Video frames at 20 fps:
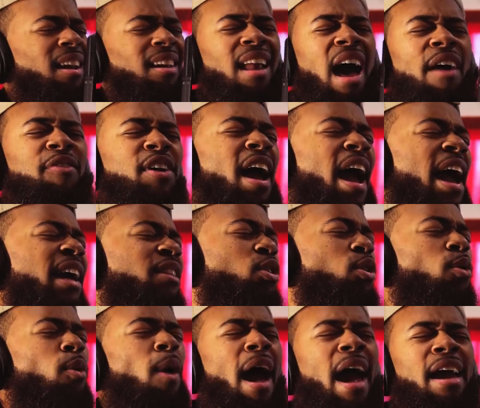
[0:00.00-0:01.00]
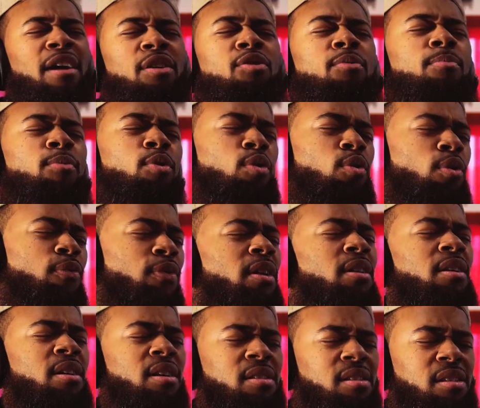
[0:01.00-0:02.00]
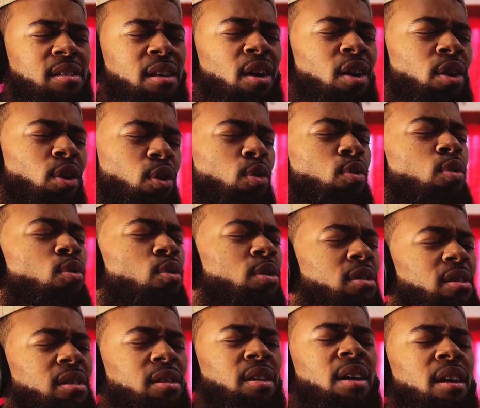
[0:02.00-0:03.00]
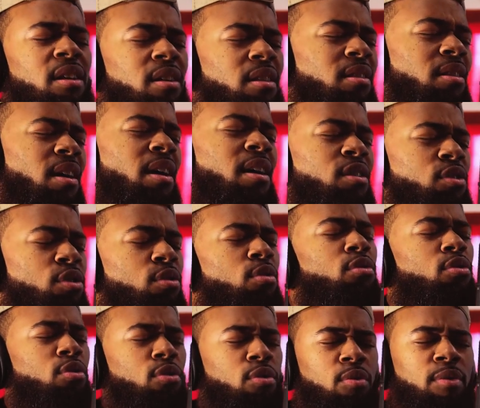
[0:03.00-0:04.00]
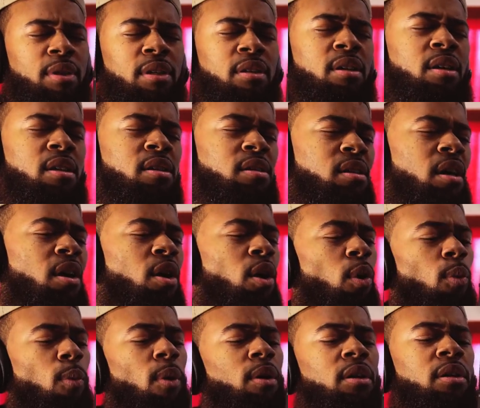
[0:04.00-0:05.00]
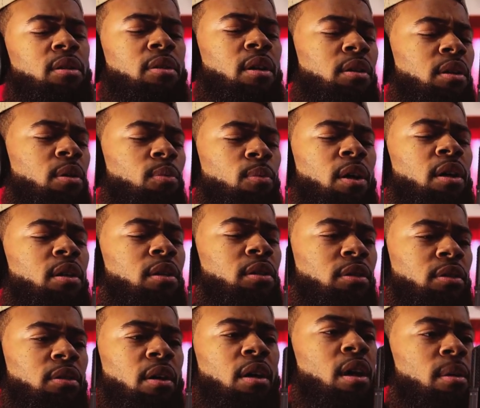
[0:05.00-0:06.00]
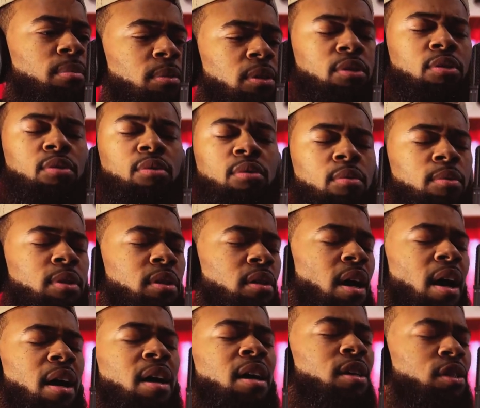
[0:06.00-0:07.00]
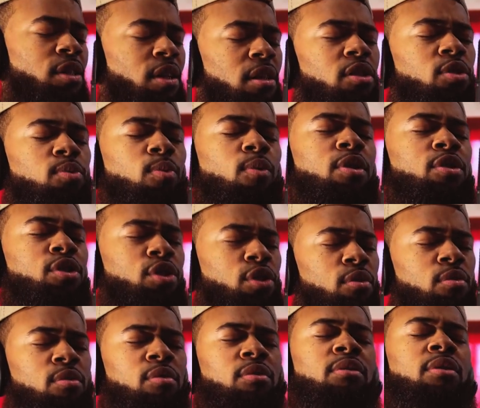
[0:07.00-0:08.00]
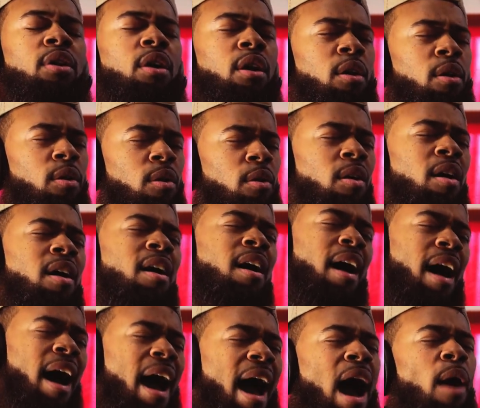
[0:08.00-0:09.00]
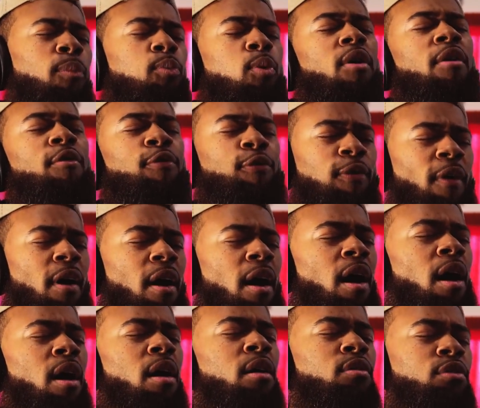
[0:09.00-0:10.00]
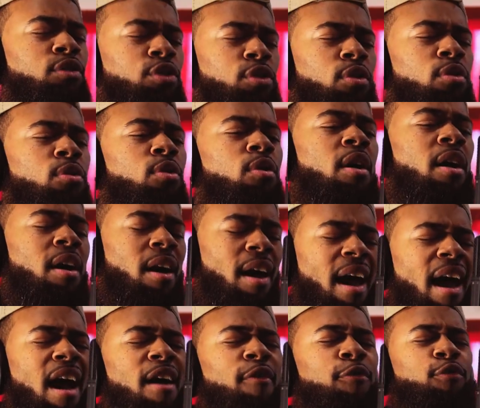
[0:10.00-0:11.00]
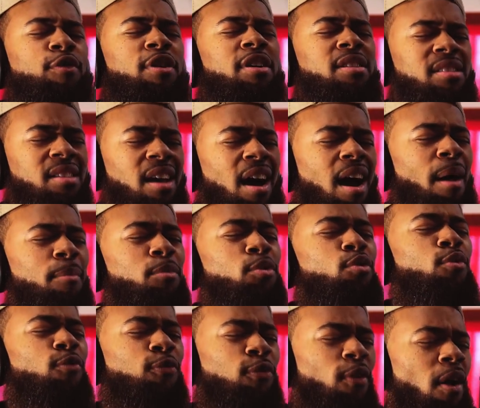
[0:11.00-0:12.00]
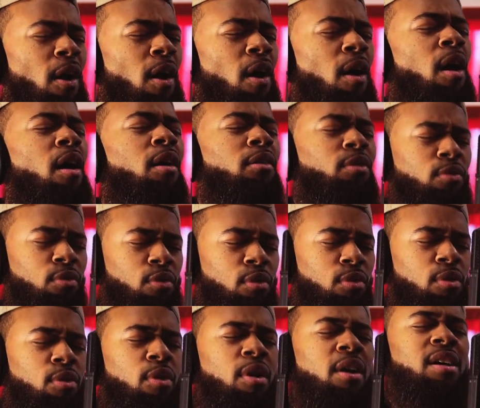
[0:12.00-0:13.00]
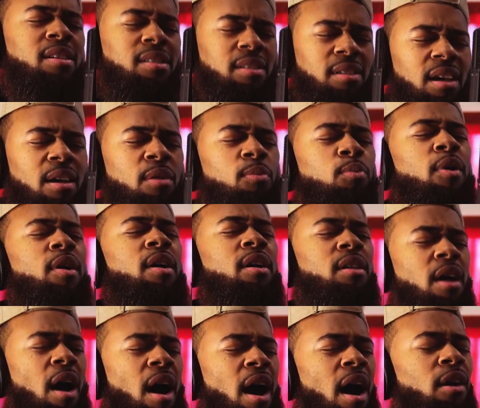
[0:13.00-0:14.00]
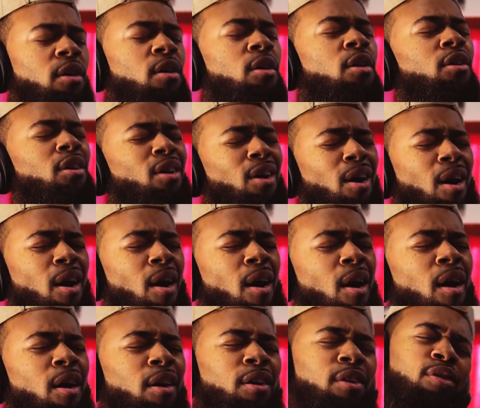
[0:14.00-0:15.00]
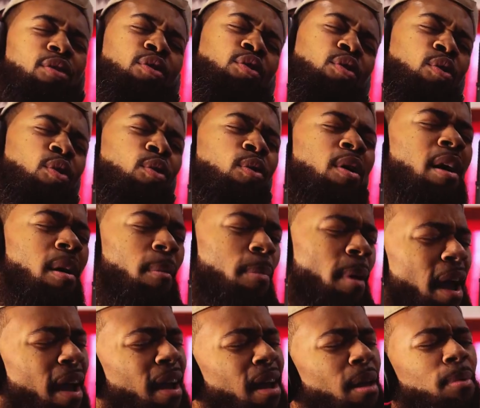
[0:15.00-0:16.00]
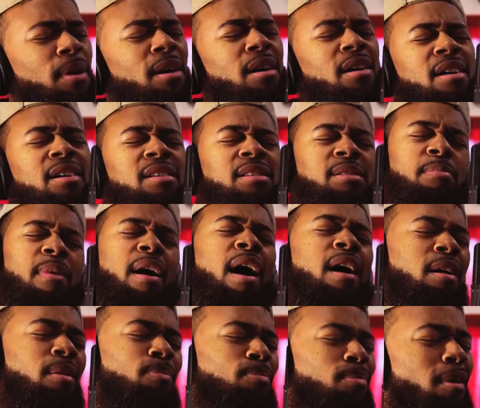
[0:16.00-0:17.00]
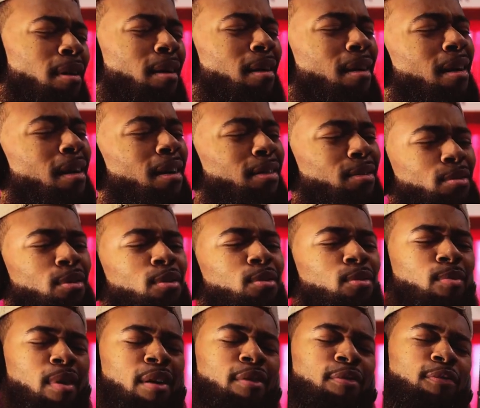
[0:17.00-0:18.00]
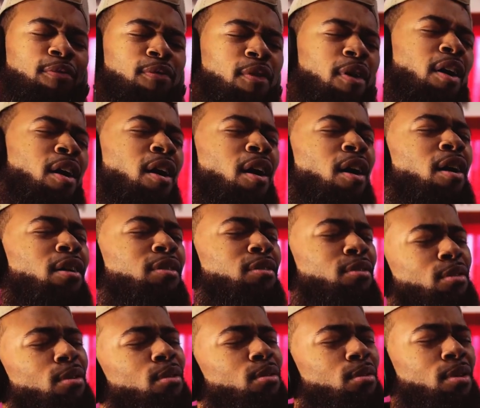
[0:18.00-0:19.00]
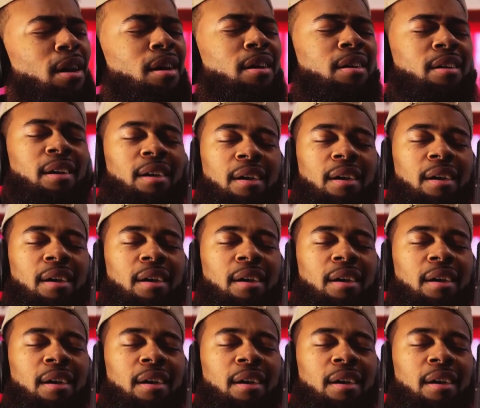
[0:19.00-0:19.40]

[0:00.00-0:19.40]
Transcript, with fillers: Love it, hate the way you moving this. Cool to see the things you doing this. Wanting nothing wanting something new, and I just want you to know I won't find you every time you fall through. See when I gon' call you, baby, it's my bottle, my fault, do yeah.